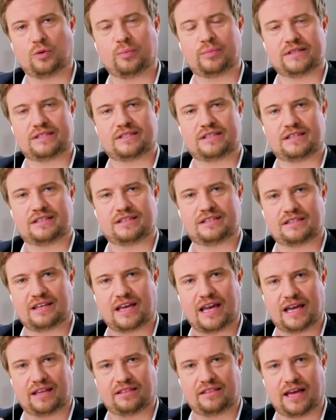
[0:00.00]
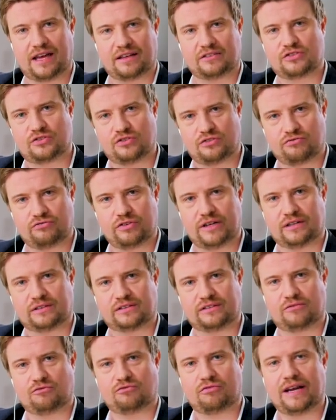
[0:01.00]
business and that sort of
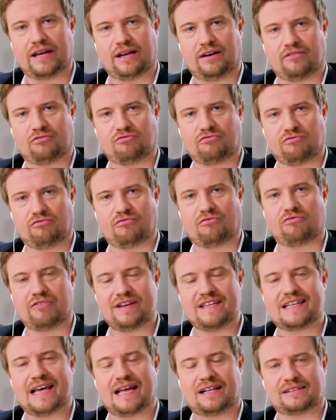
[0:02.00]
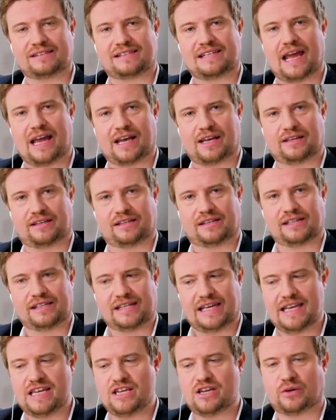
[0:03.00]
retail tech
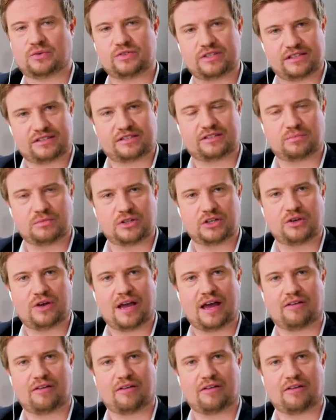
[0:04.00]
ecosystem that you